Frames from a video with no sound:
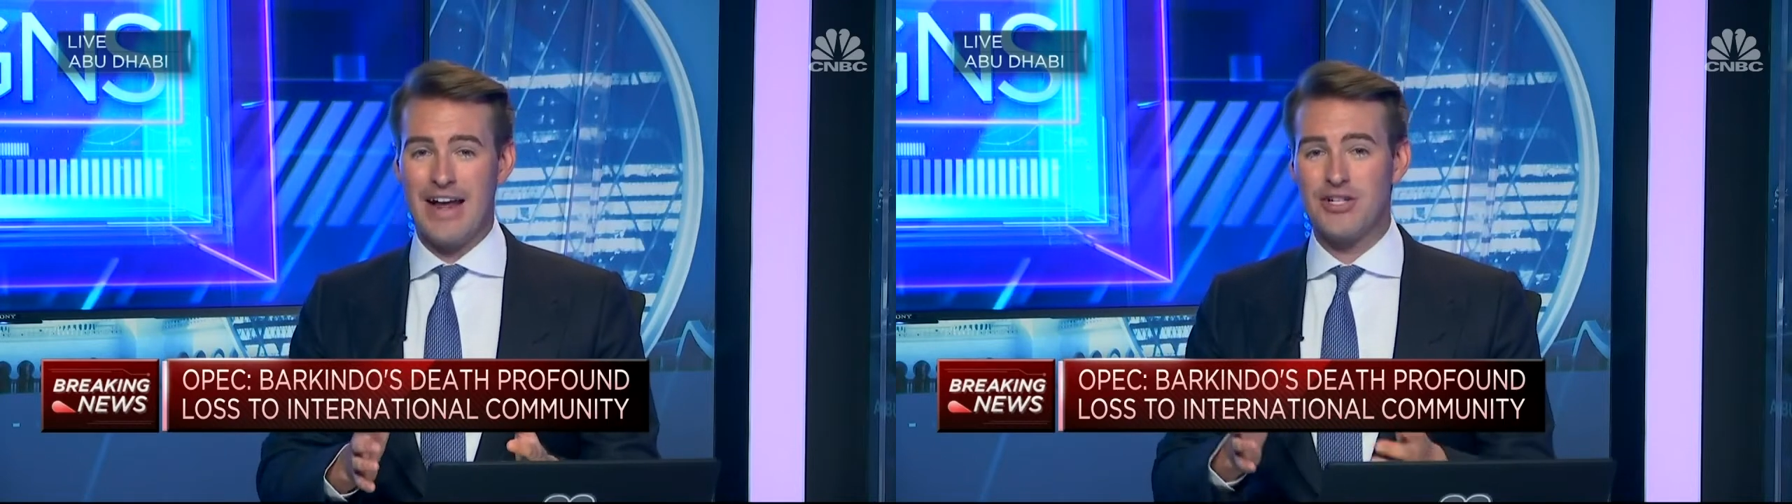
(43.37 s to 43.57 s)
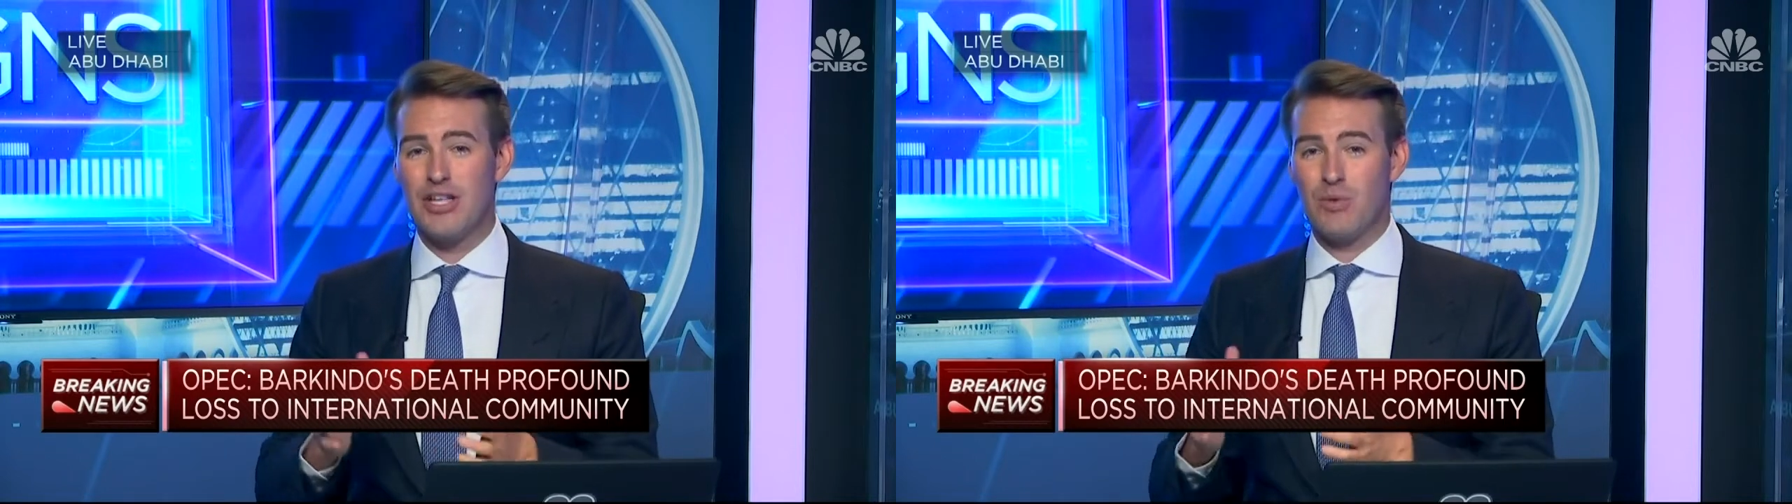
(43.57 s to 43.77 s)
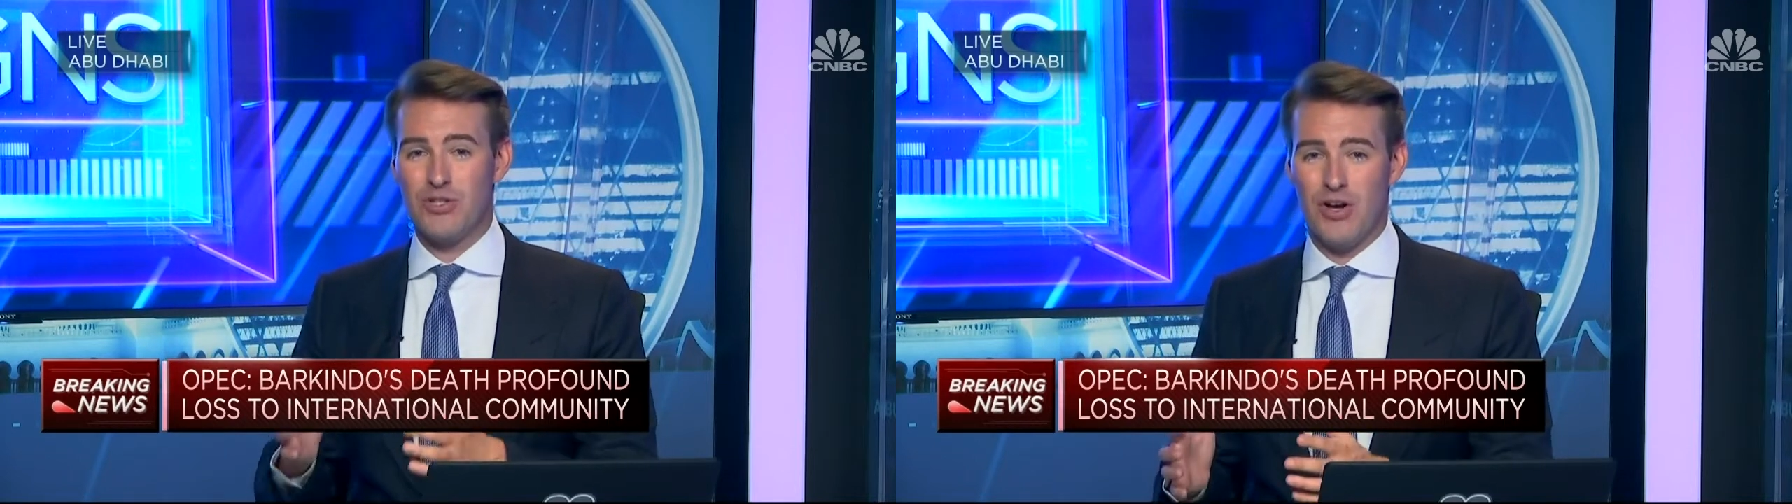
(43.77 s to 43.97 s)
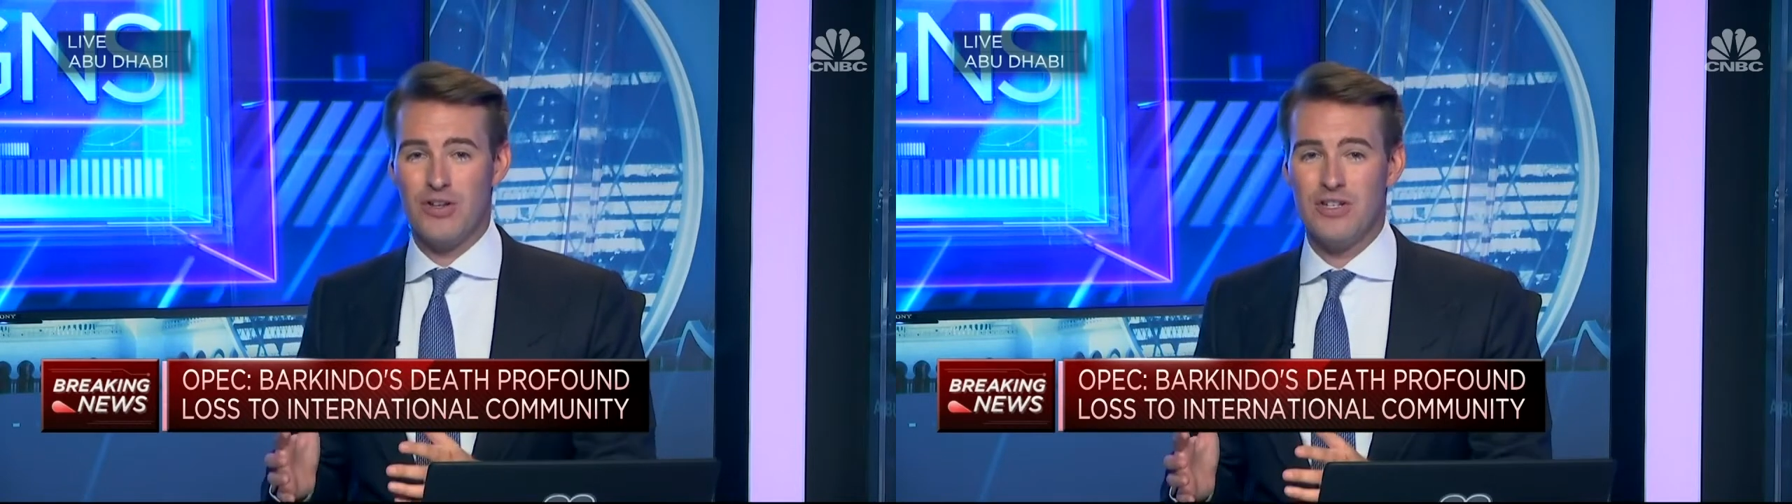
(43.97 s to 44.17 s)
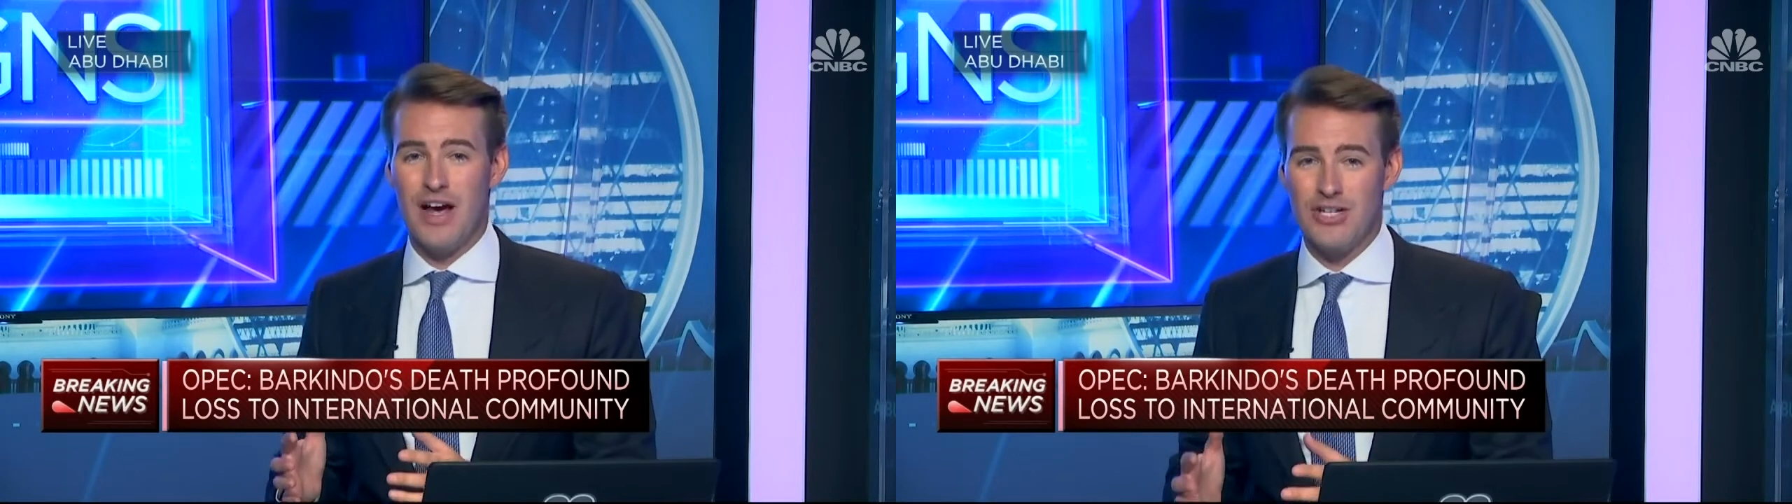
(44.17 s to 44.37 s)
actually
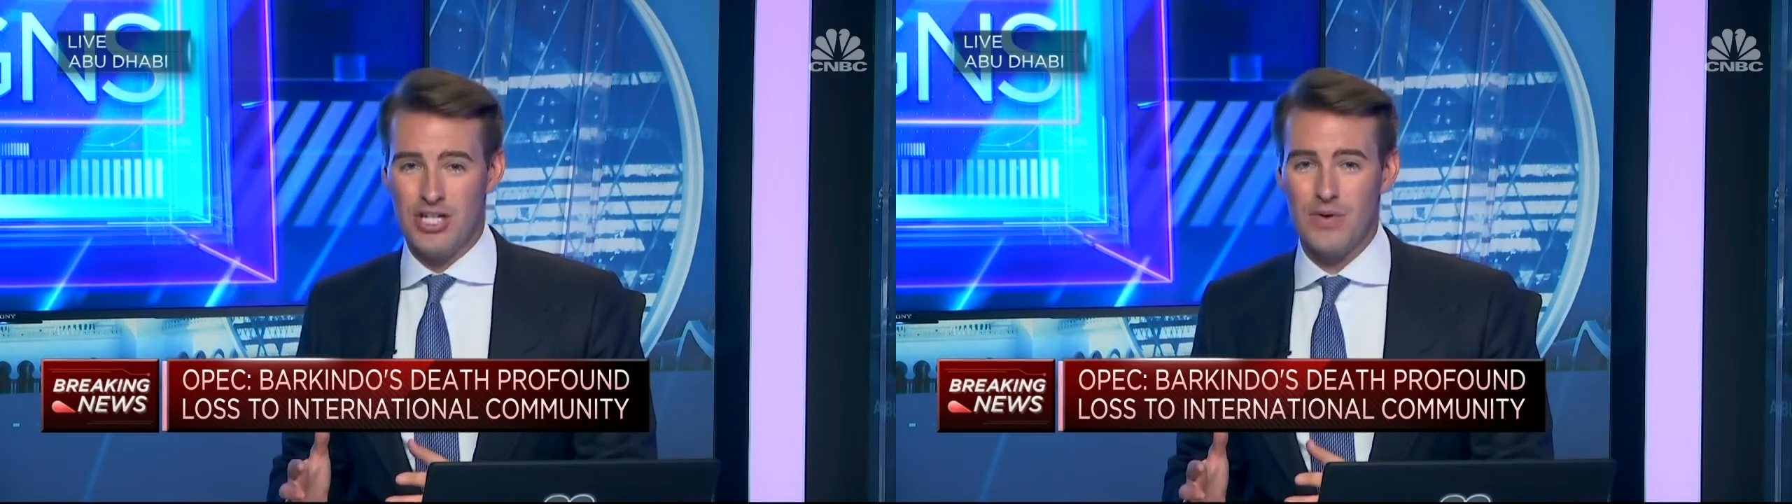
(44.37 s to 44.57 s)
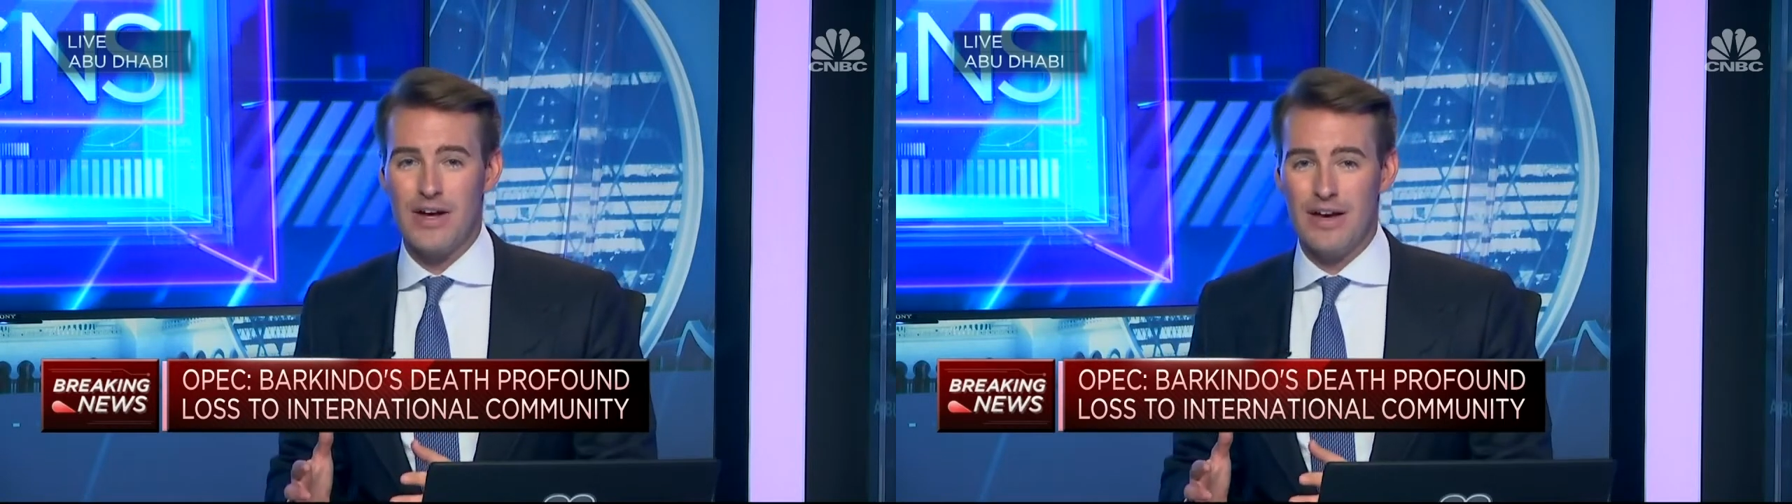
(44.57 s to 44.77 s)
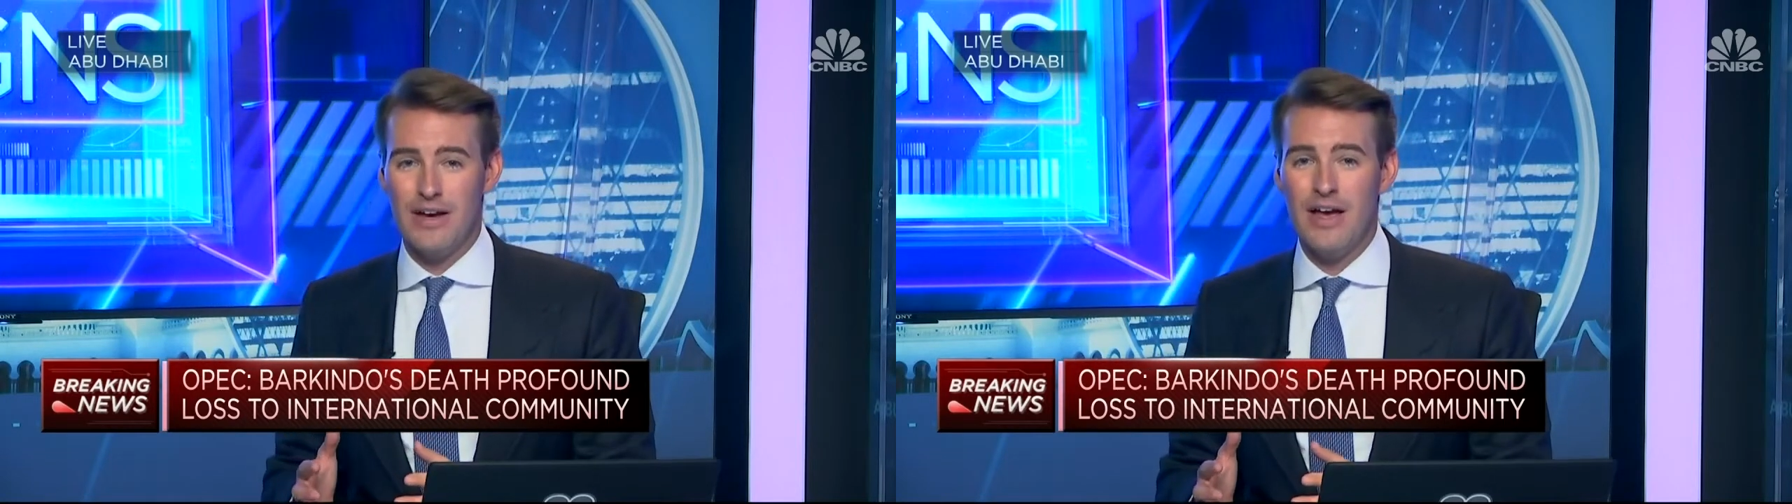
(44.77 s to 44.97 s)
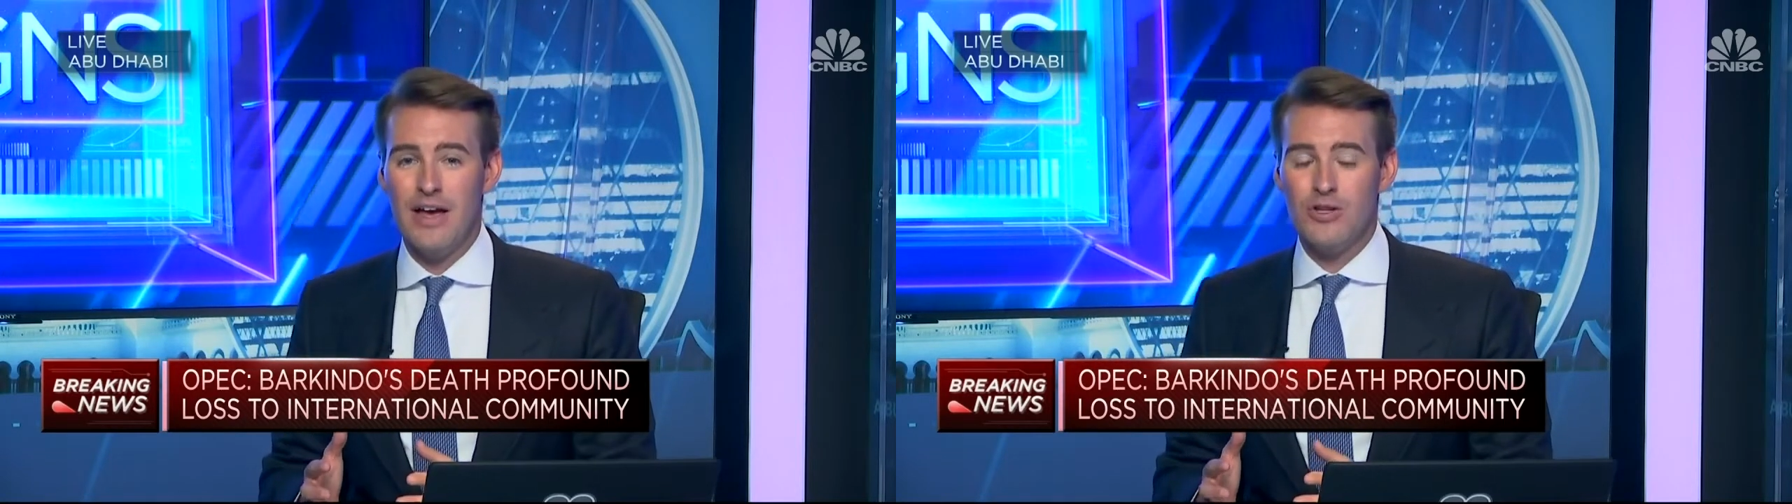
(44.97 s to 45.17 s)
returned to Nigeria